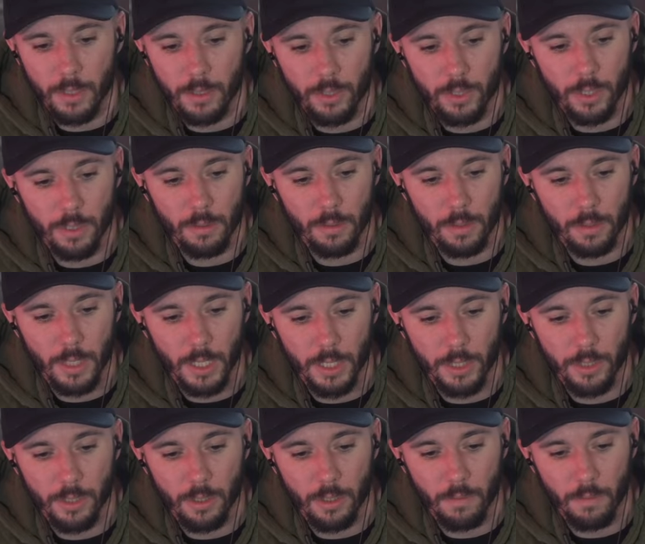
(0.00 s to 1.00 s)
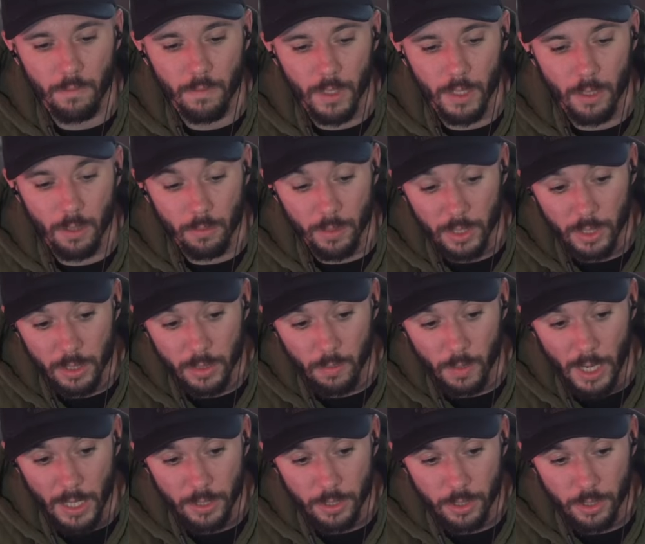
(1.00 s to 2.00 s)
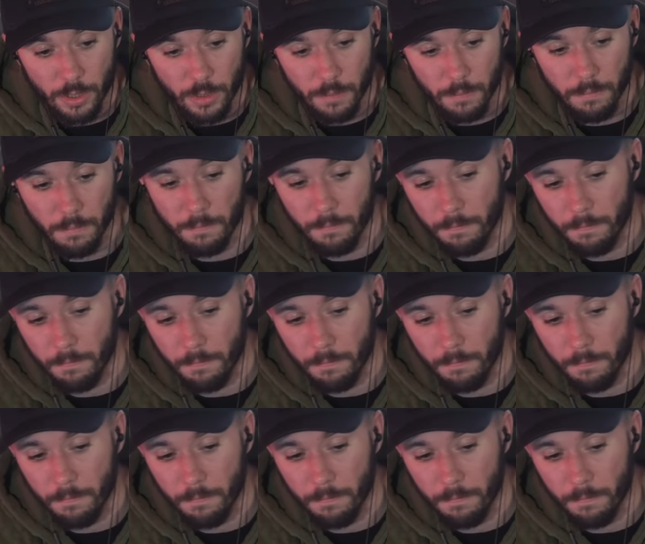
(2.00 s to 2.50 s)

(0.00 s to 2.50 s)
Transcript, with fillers: to be the geolocation of the video we just watched,